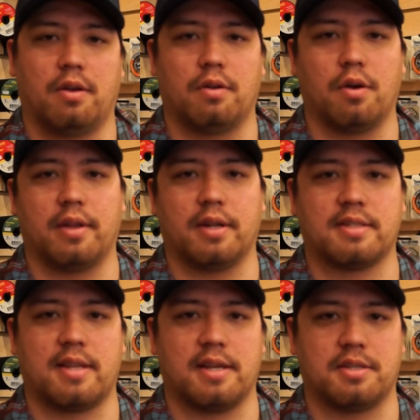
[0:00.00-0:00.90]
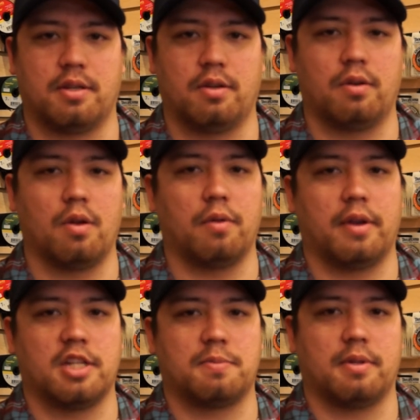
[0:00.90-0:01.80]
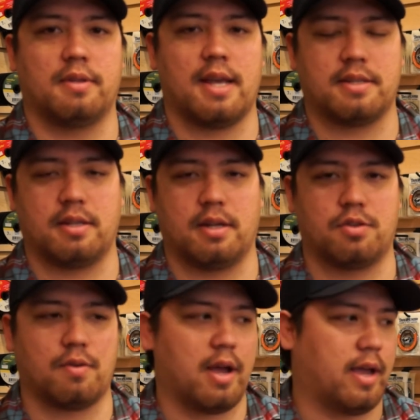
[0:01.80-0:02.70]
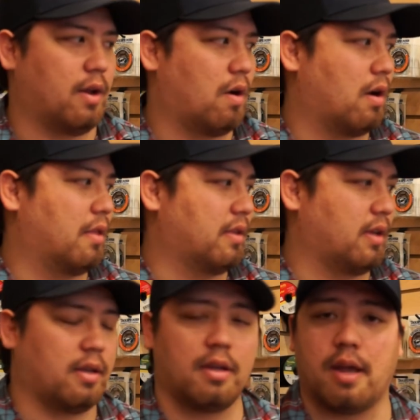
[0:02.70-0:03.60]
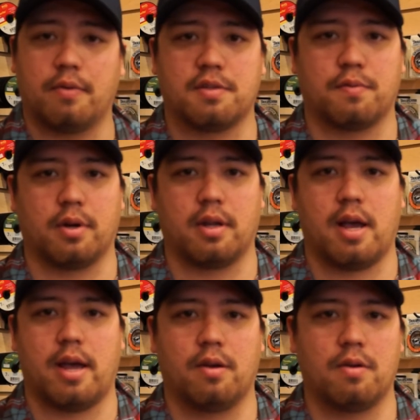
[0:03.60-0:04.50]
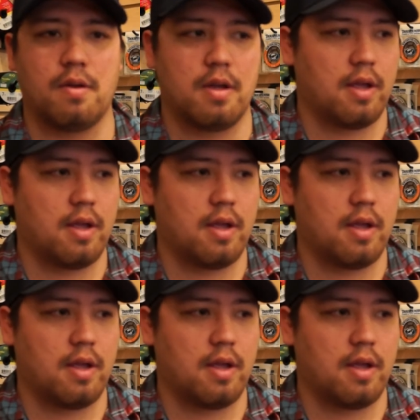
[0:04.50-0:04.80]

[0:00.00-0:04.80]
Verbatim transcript: you know that it's tested. You know that it's been tested and tried on the Henry's Fork in Idaho.